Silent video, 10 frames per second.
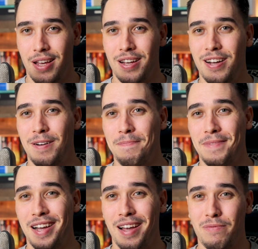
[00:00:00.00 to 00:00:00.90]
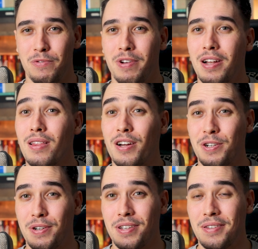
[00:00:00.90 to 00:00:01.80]
I haven't read
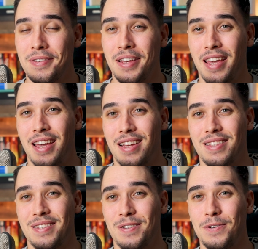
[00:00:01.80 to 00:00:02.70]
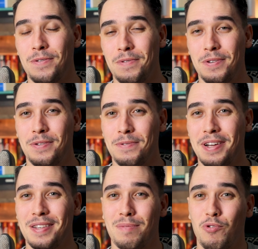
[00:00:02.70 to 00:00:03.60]
Elantris, and so do
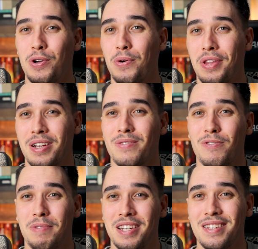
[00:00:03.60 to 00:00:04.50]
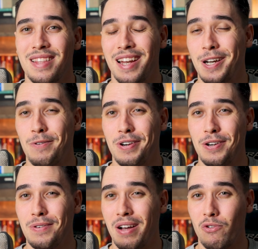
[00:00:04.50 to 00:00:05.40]
not spoil things for me that I don't
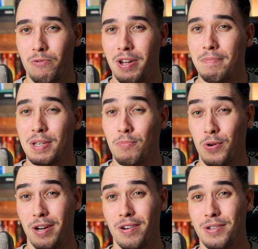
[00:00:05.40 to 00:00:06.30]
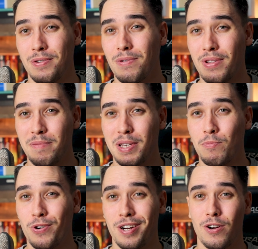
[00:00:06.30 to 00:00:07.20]
know. Haven't read Mistborn Era 2, only
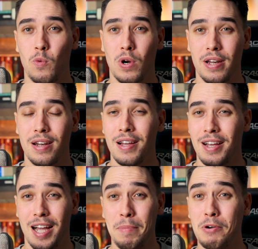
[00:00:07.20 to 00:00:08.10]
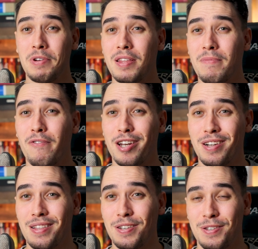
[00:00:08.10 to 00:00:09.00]
Mistborn Era 1. I'm going to read them
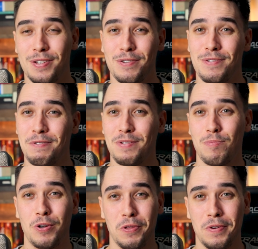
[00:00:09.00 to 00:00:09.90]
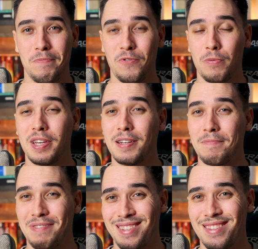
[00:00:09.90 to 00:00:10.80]
eventually, so don't spoil them for me,
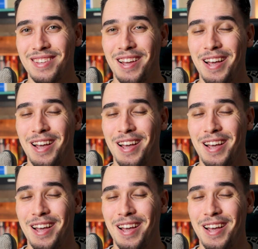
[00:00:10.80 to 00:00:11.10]
please.